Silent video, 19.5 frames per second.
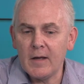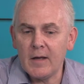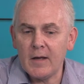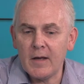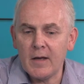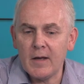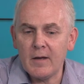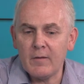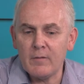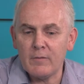
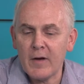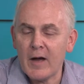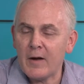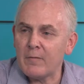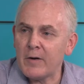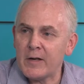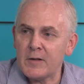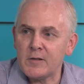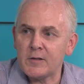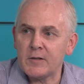
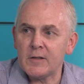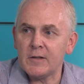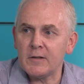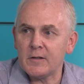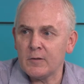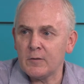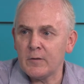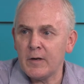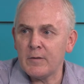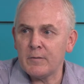VAT
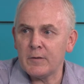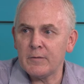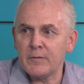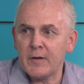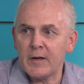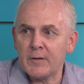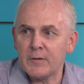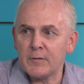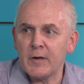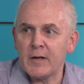registered or over the
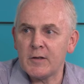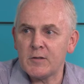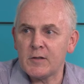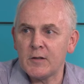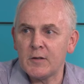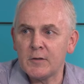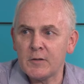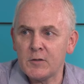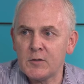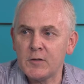VAT
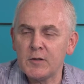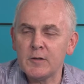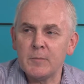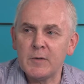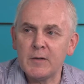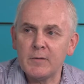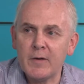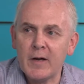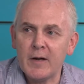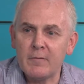threshold and should
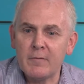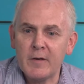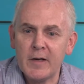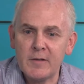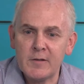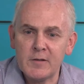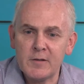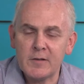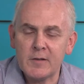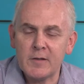be VAT
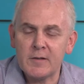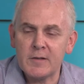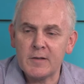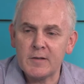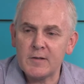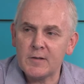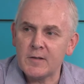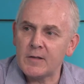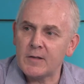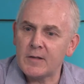registered,
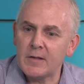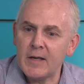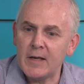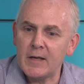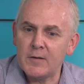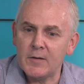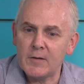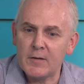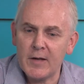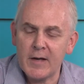is that
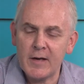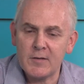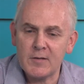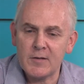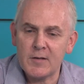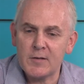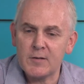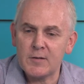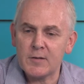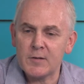either their
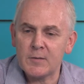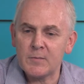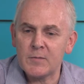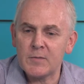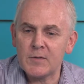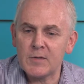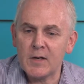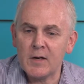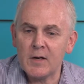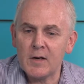
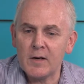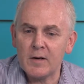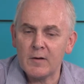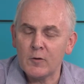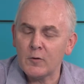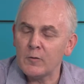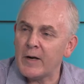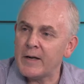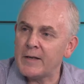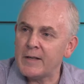systems are
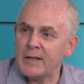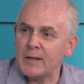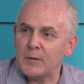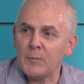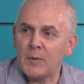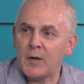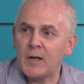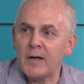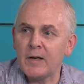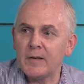already
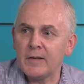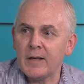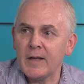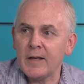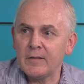compliant,